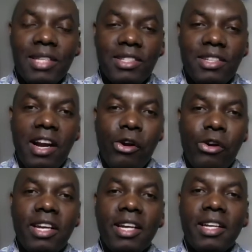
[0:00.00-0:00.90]
Sierra
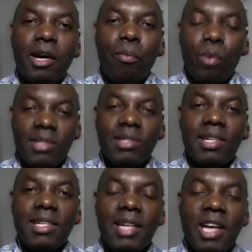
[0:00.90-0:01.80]
Leonean uh,
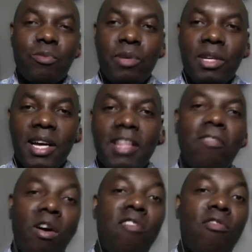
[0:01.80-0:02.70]
president has been at
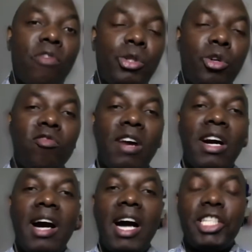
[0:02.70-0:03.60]
the forefront of
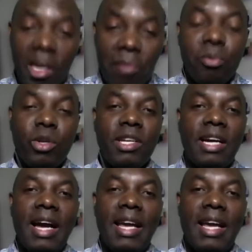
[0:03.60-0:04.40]
uh, championing uh,